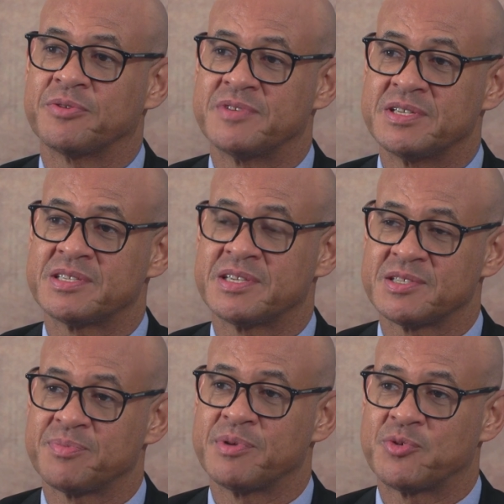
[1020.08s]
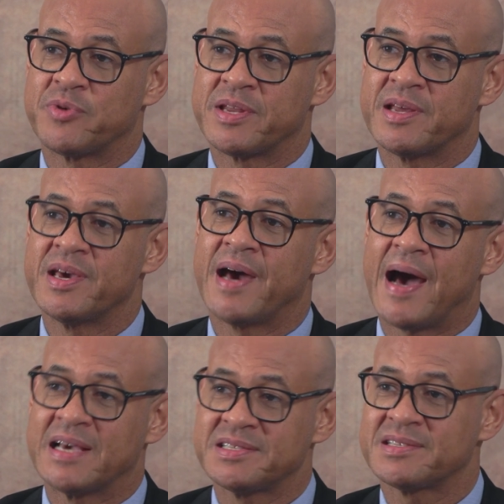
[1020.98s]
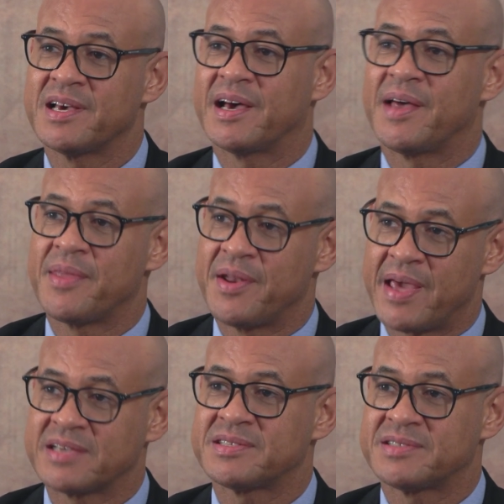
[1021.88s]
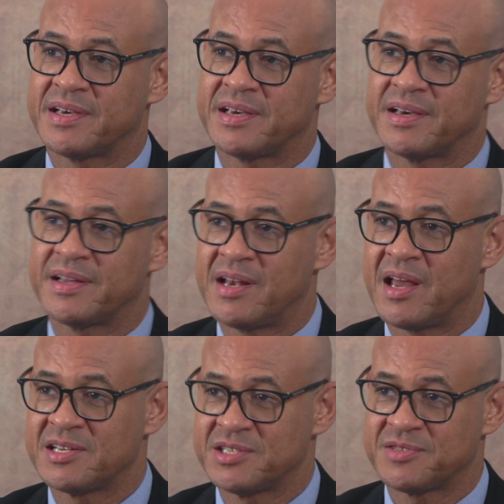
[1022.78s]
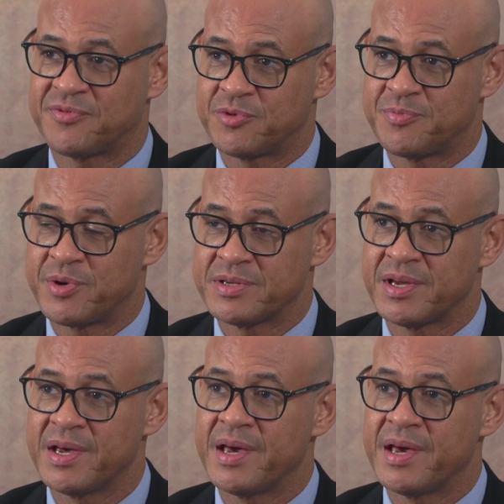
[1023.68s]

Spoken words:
of distance between us and the next largest footprint.